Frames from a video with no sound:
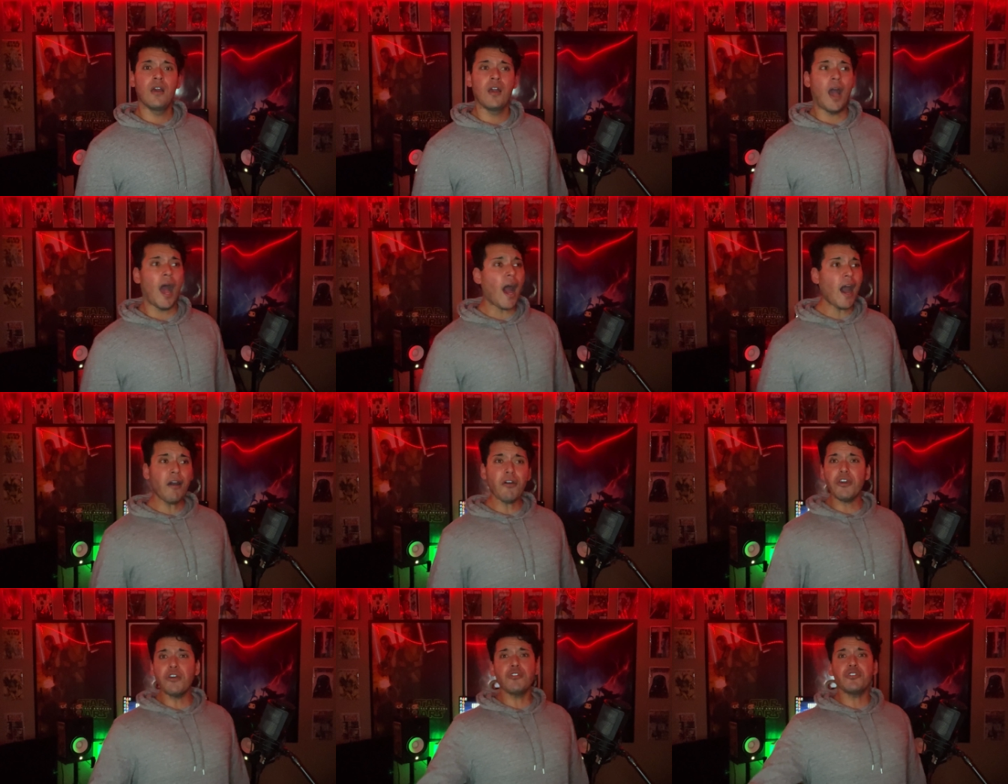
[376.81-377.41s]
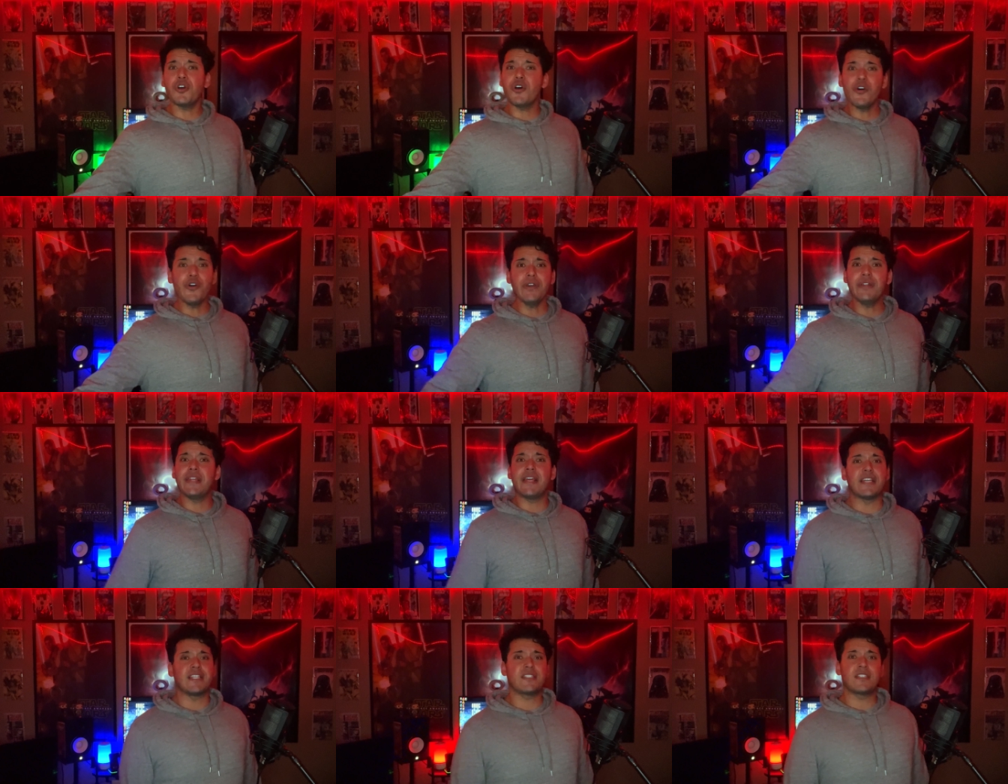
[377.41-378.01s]
how are you doing
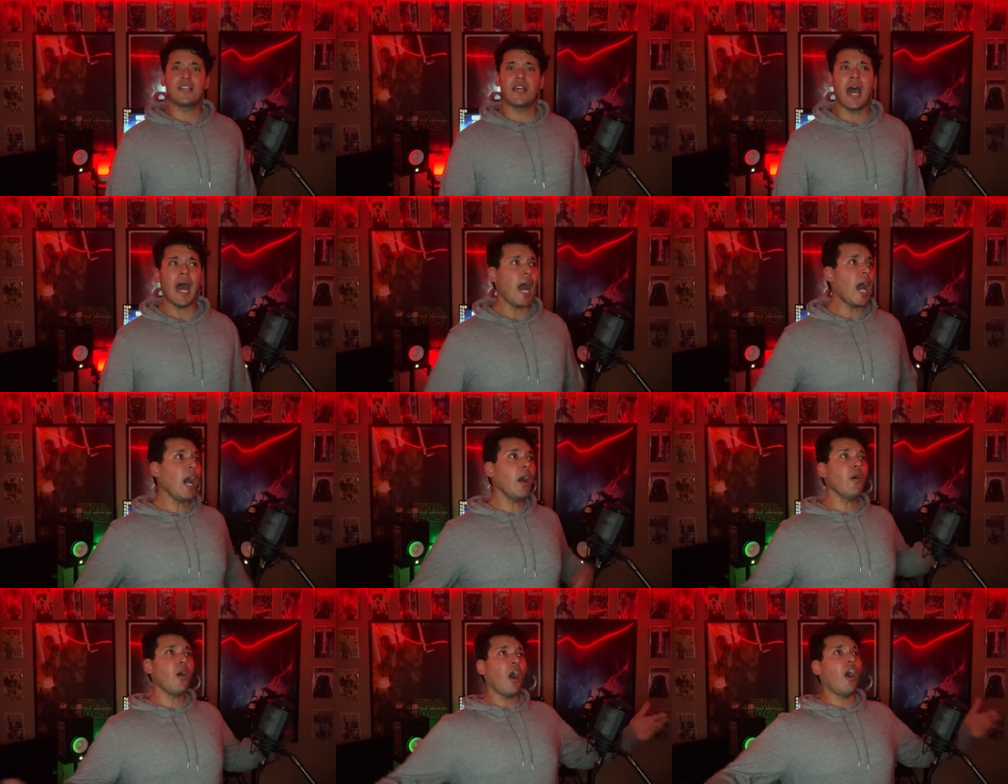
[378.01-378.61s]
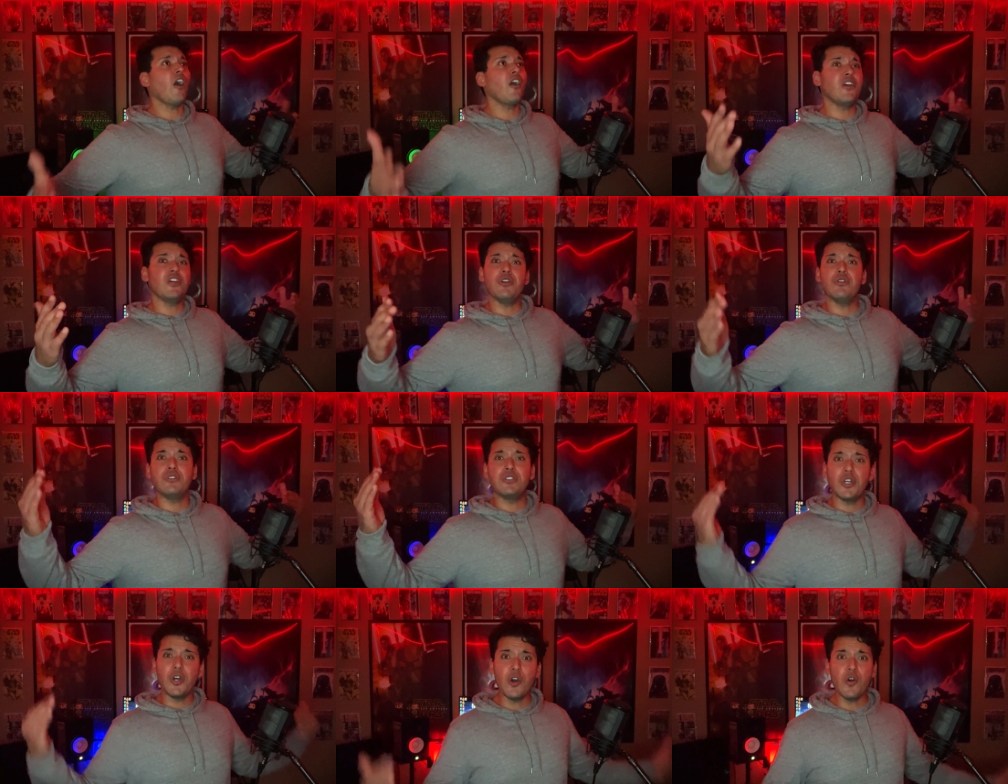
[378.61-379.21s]
this? How are you
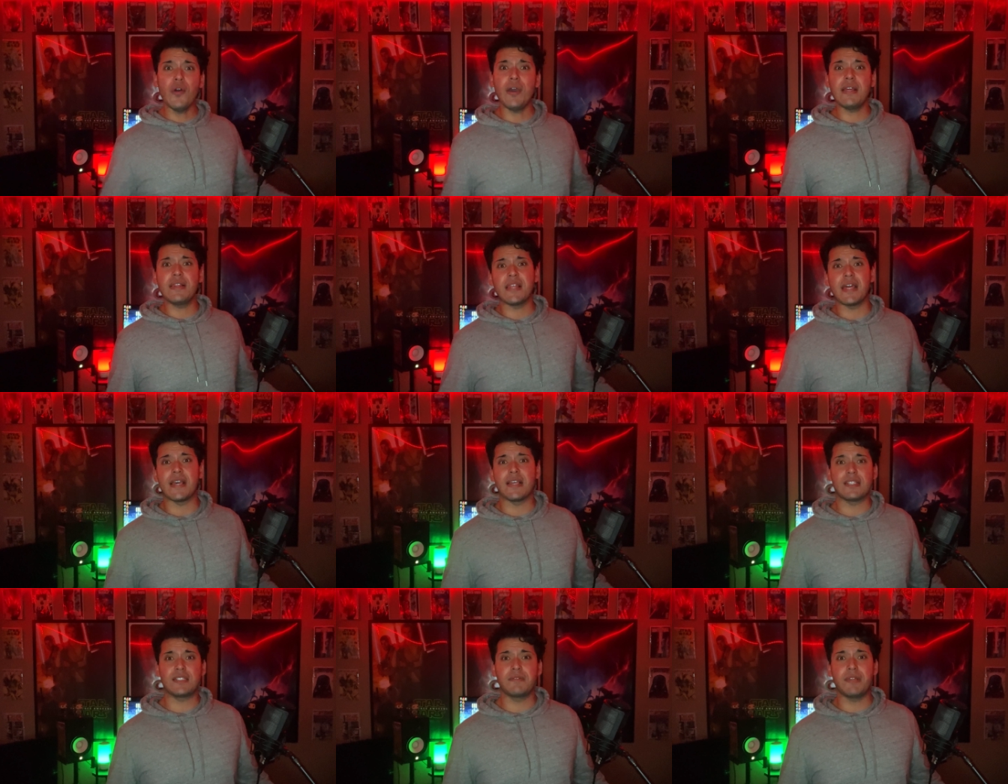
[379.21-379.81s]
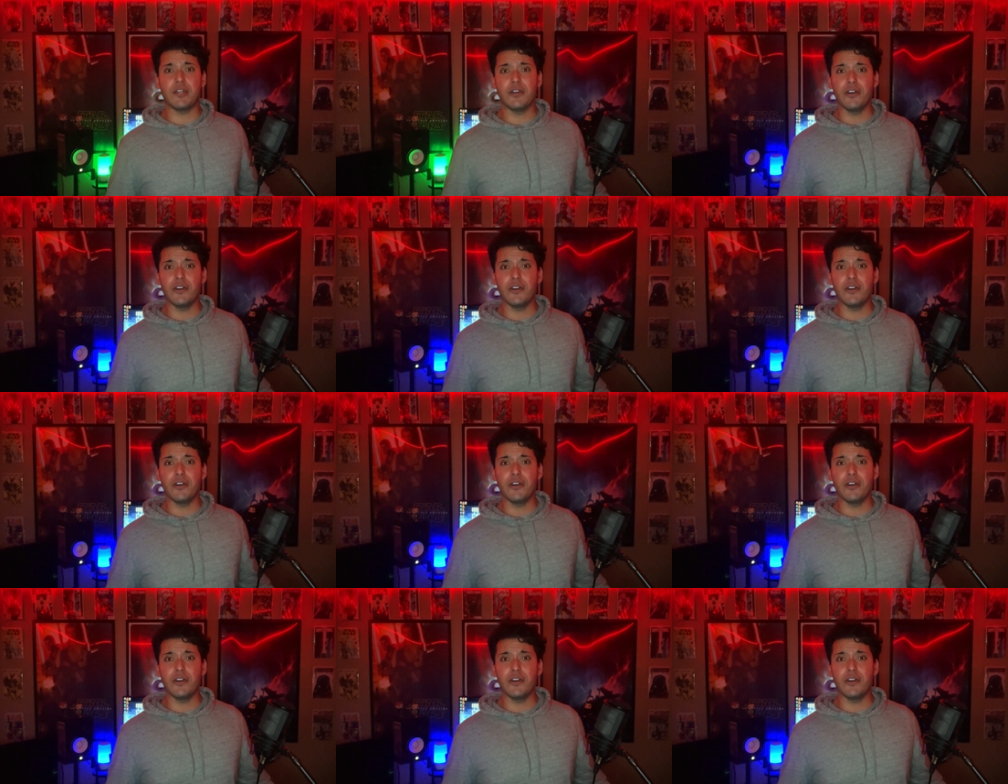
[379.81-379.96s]
doing this, dude?